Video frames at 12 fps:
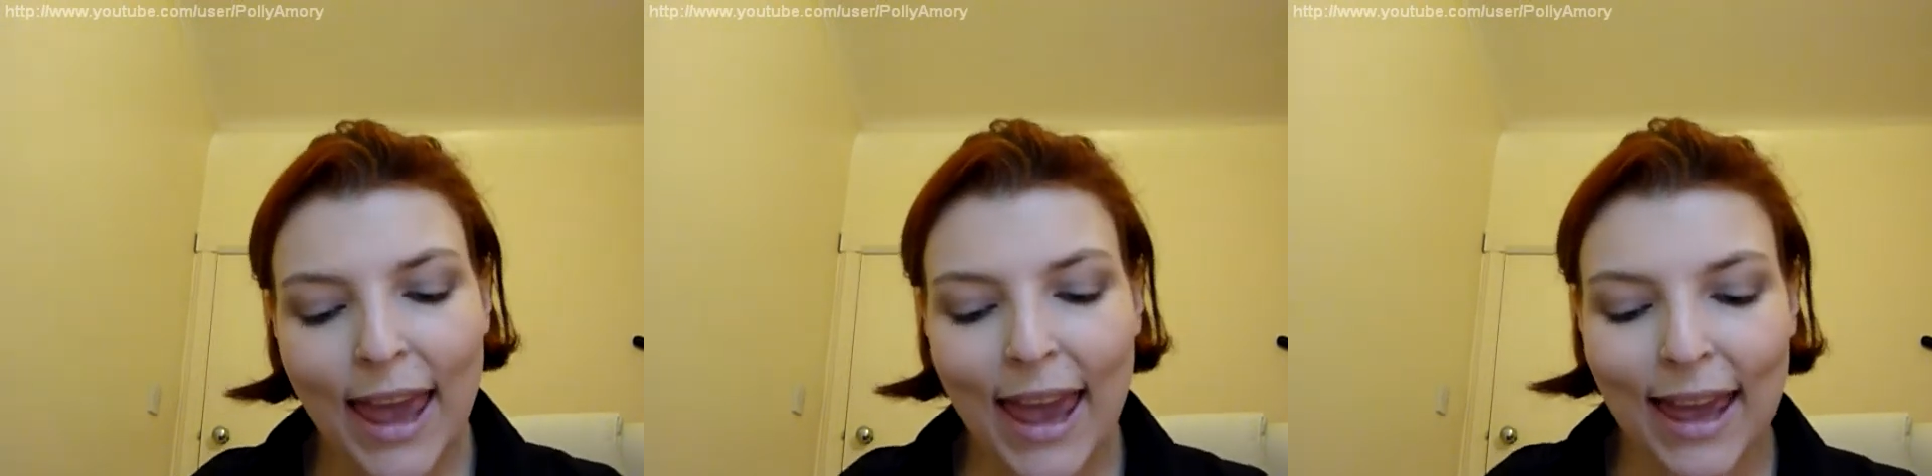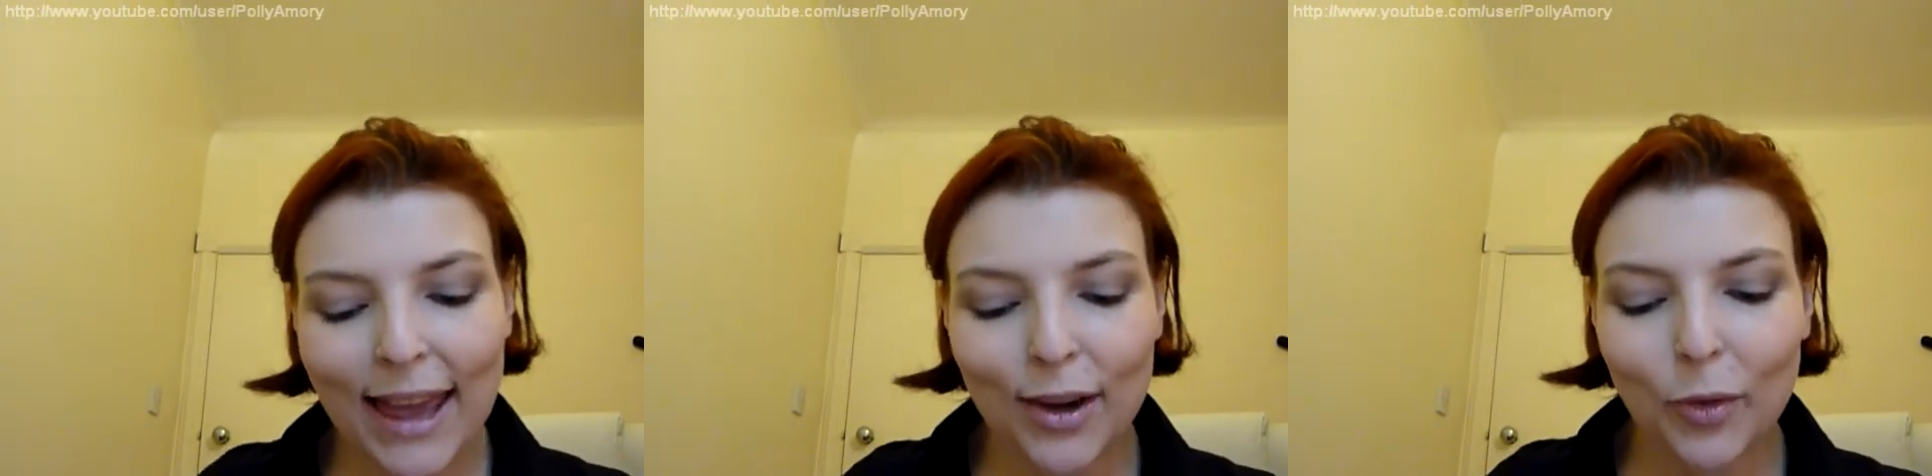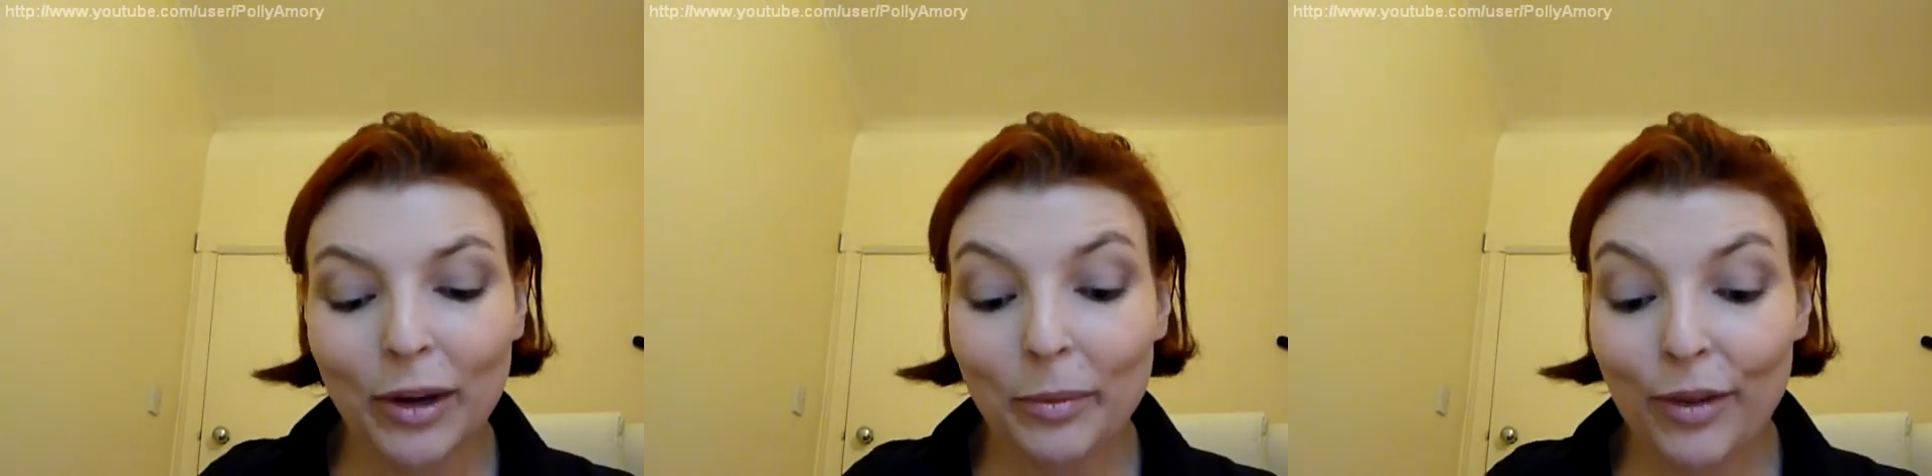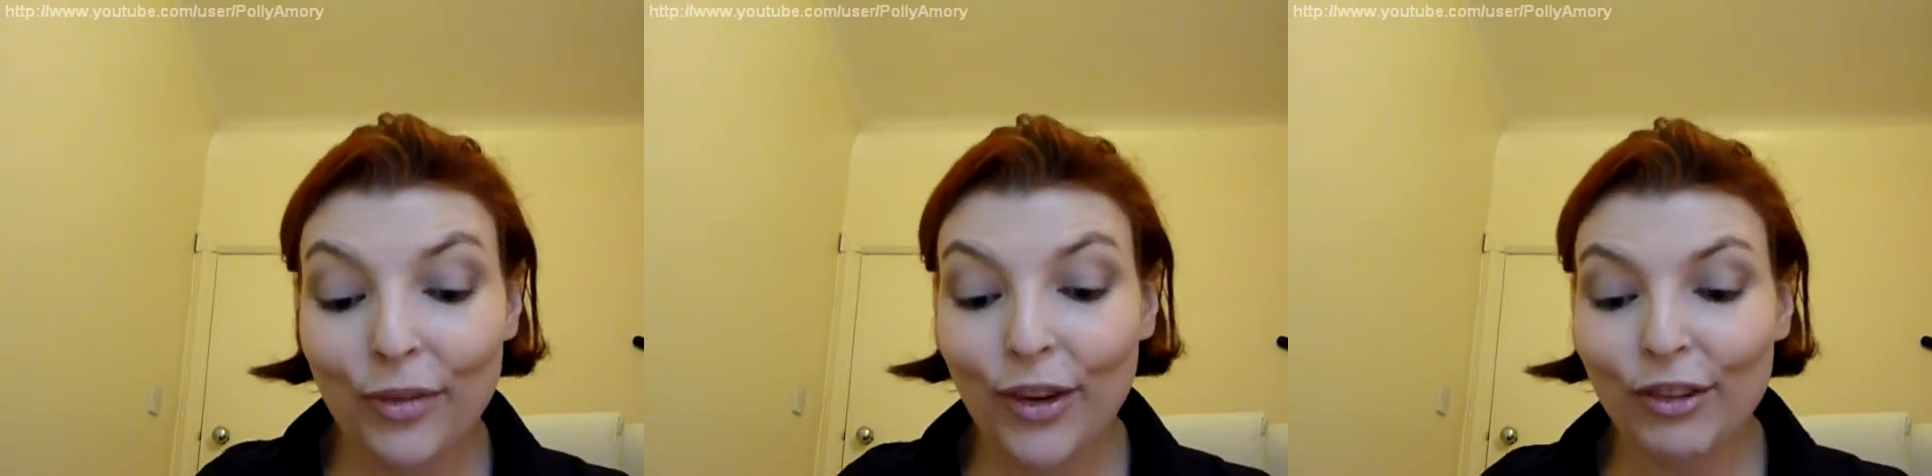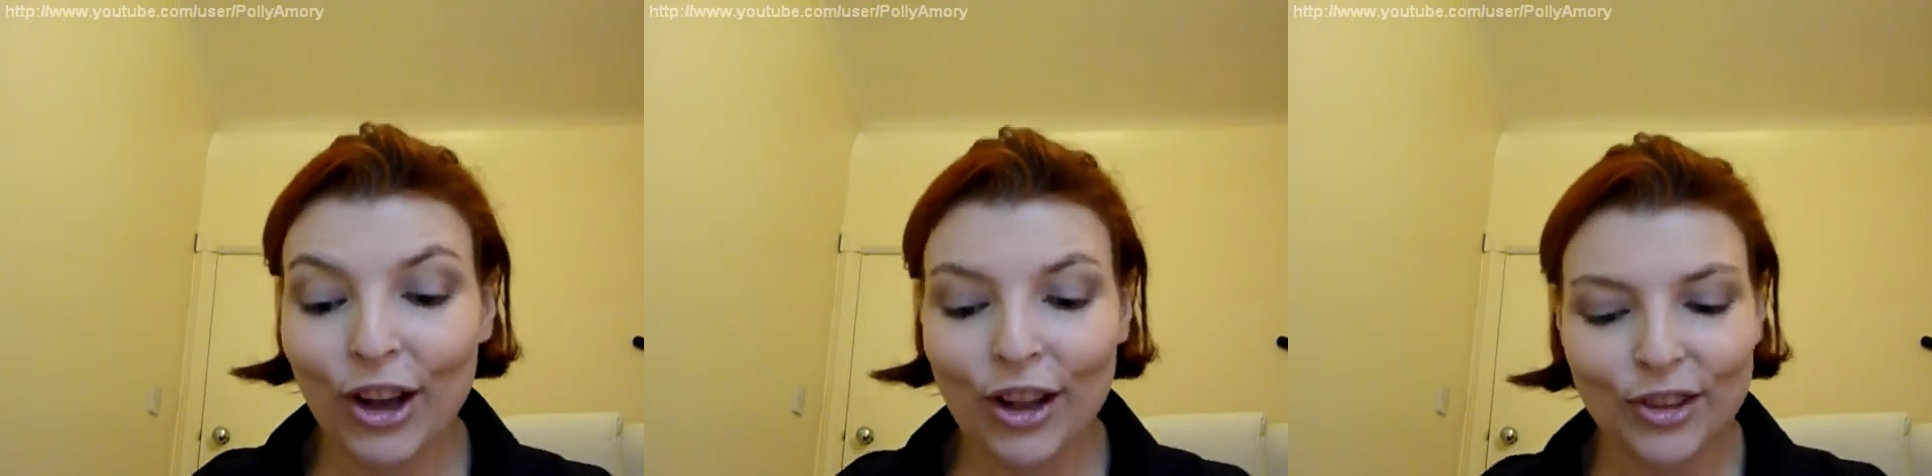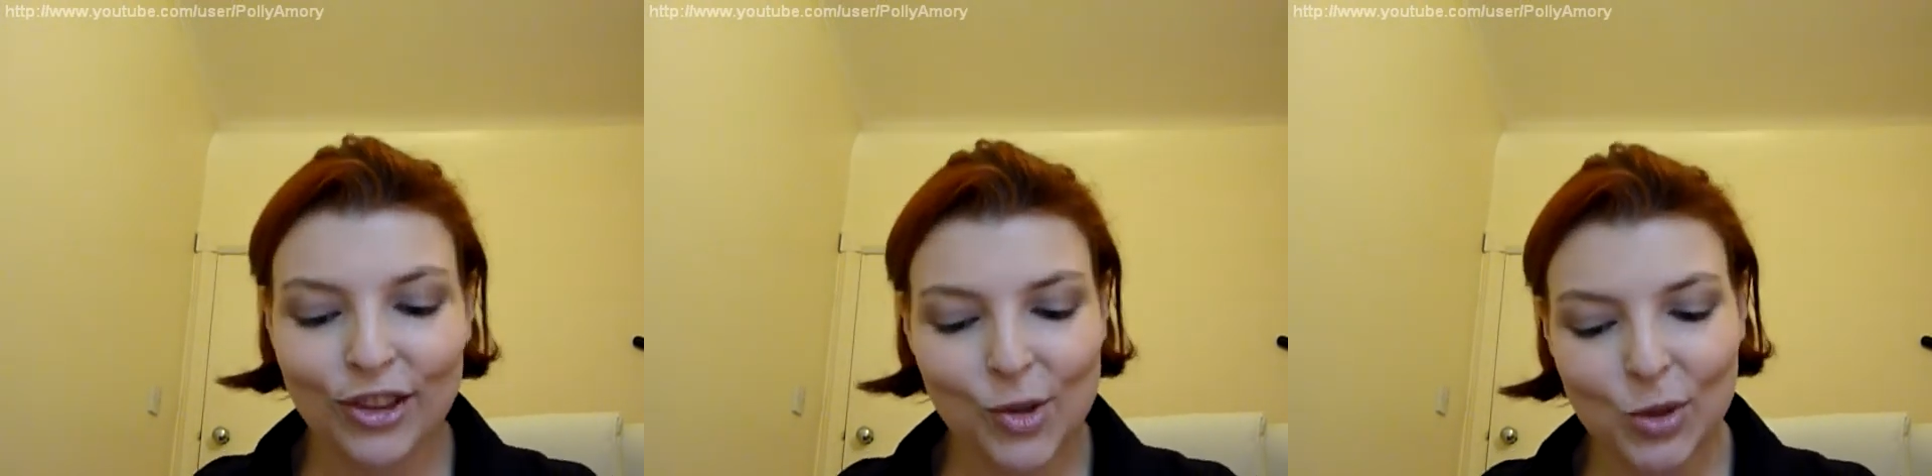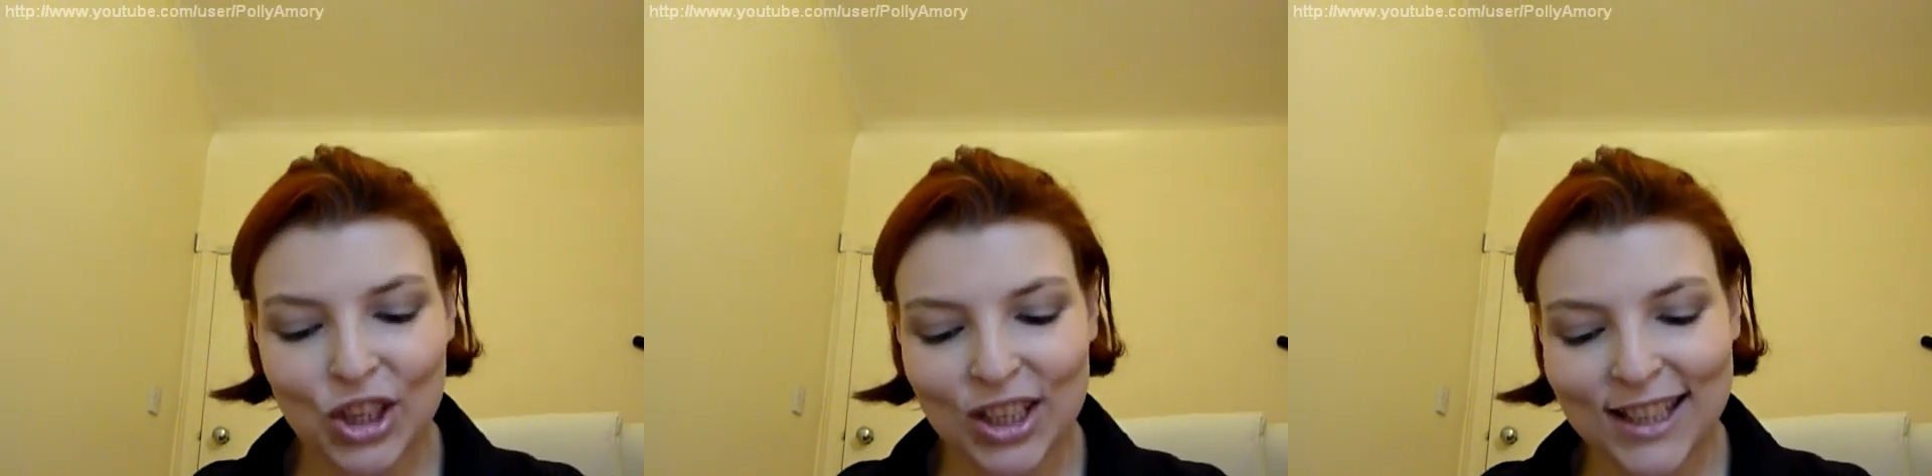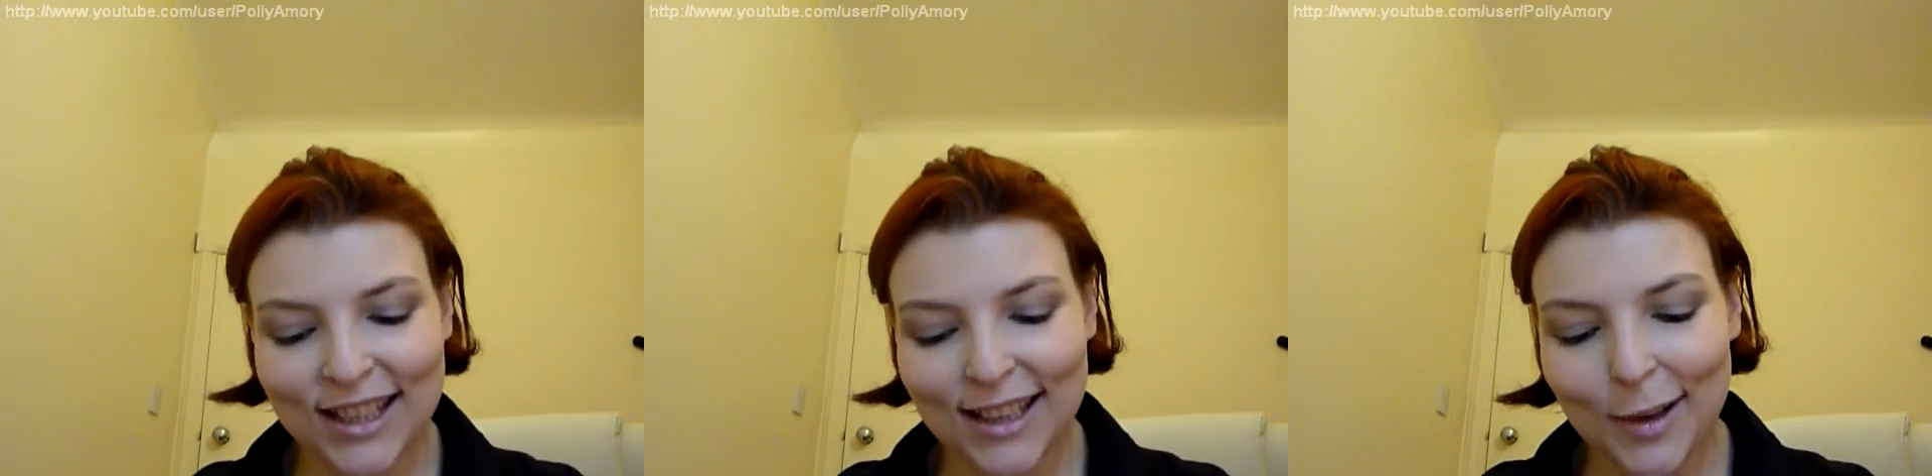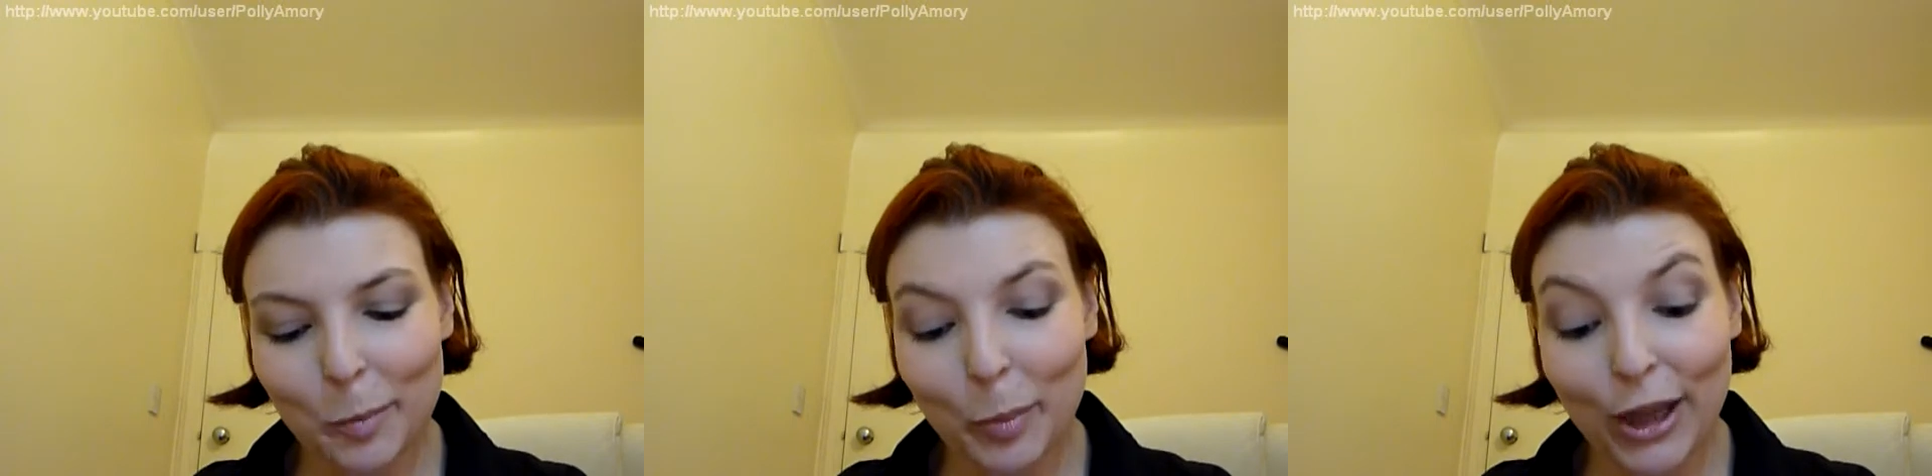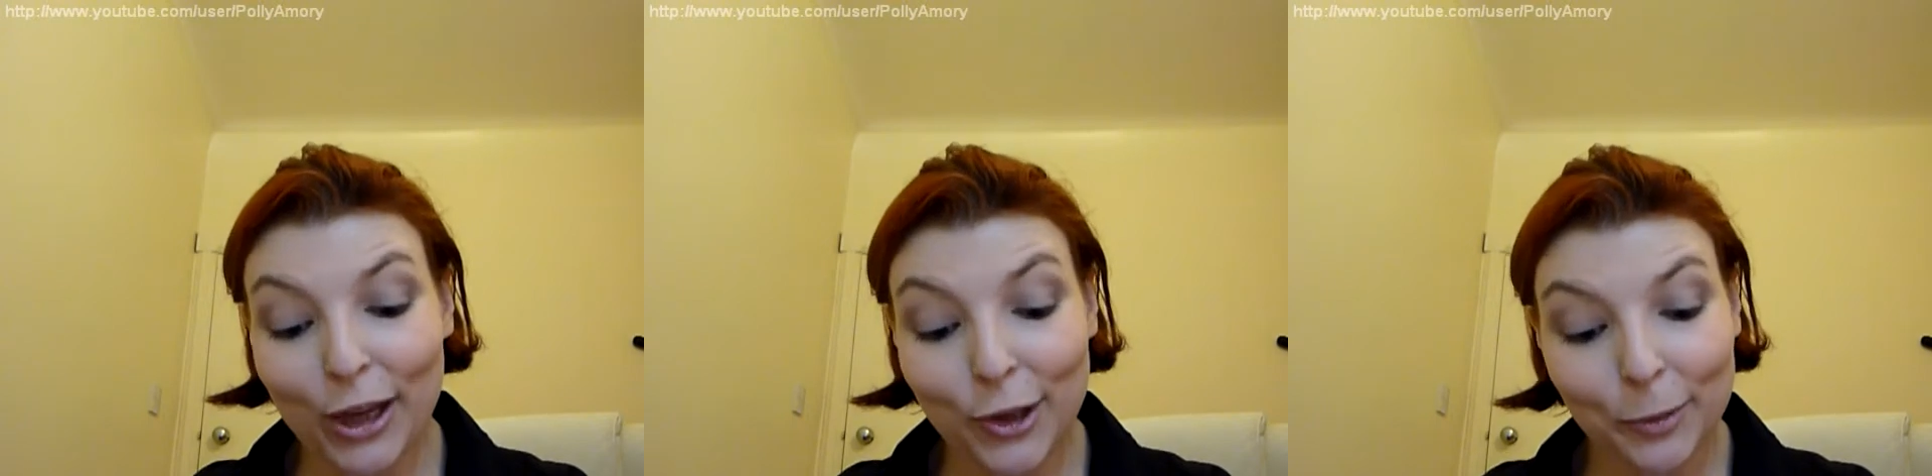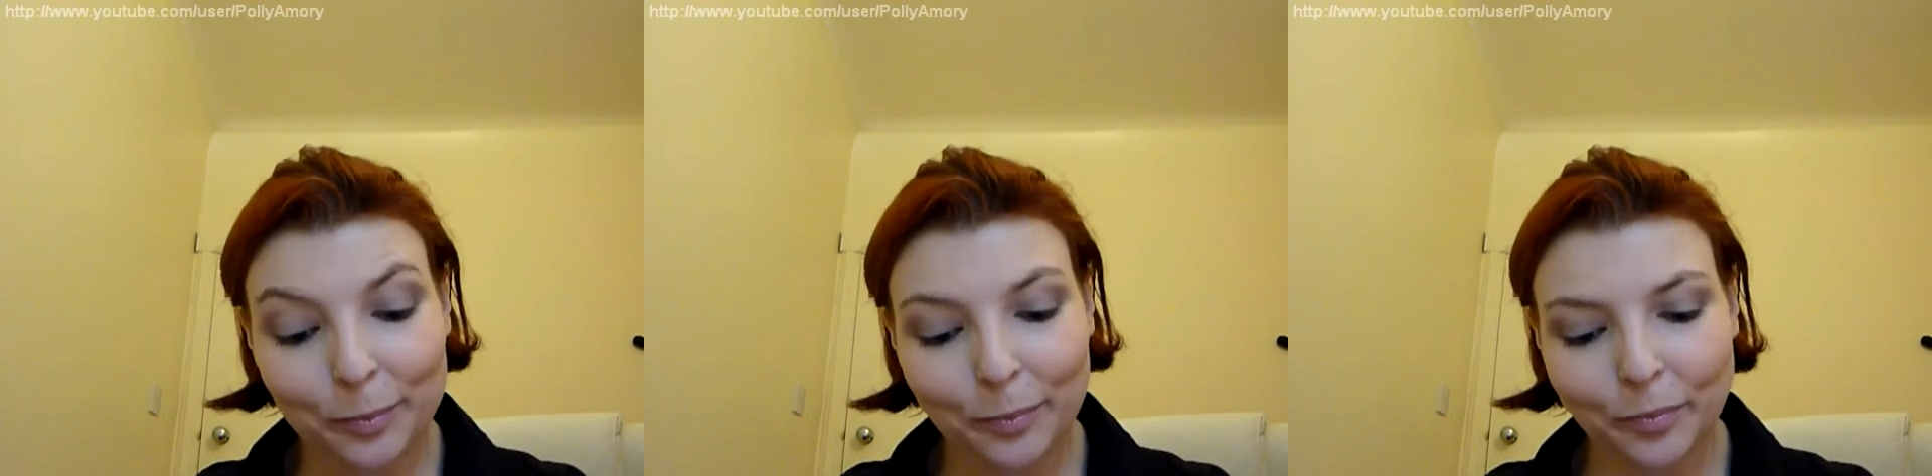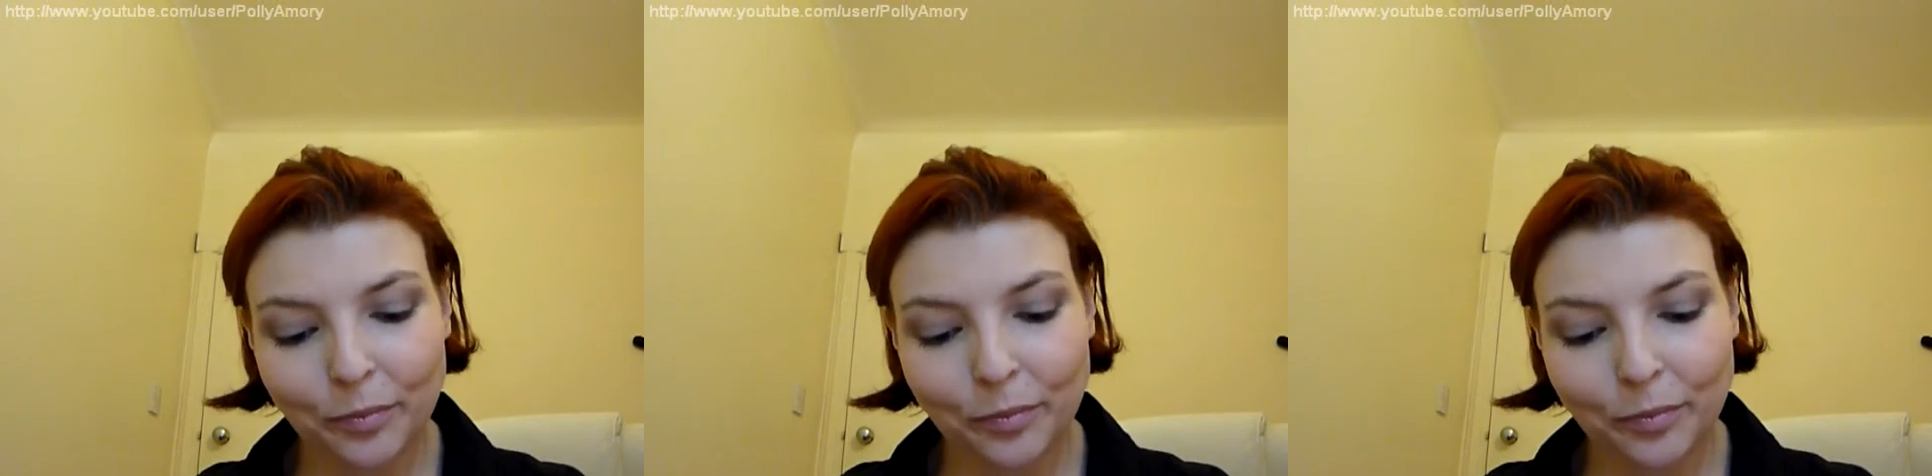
and one of my favorite colors, which is butter.